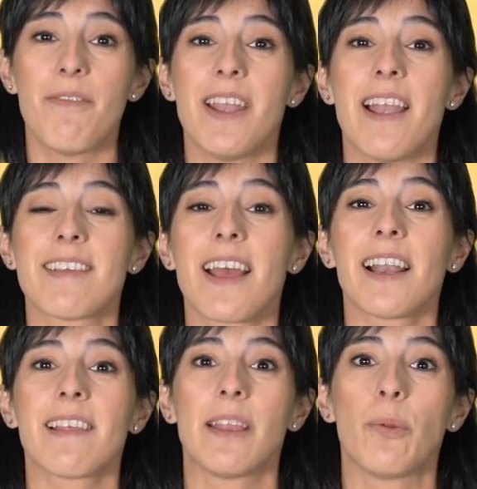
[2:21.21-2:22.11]
At the end
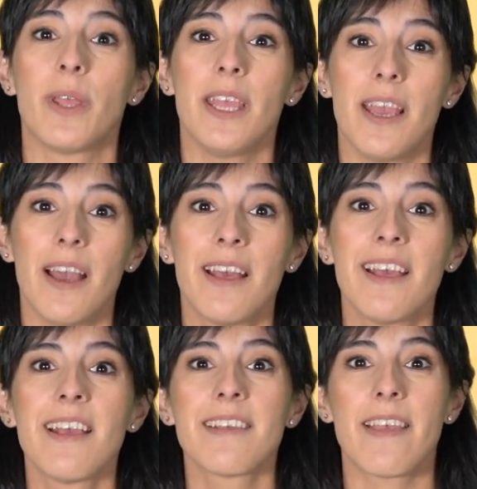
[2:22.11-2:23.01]
of the surgery,
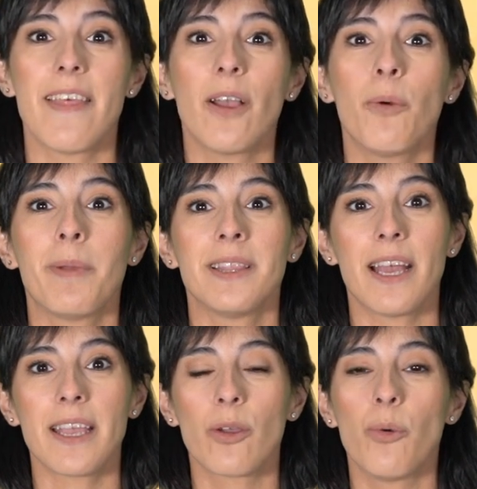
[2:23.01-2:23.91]
a bandage is
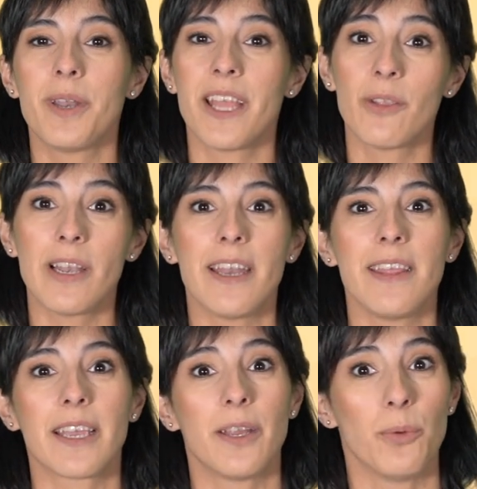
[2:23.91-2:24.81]
placed over the
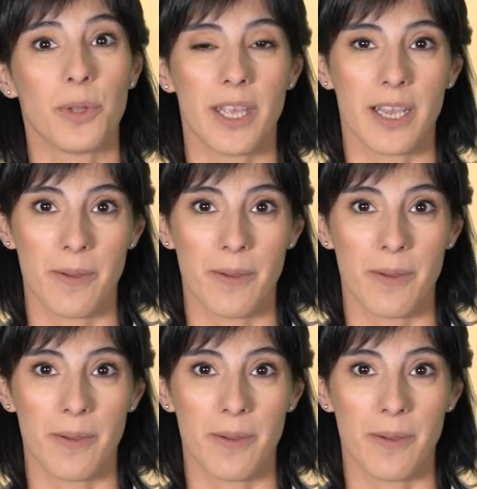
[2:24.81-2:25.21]
surgical wound.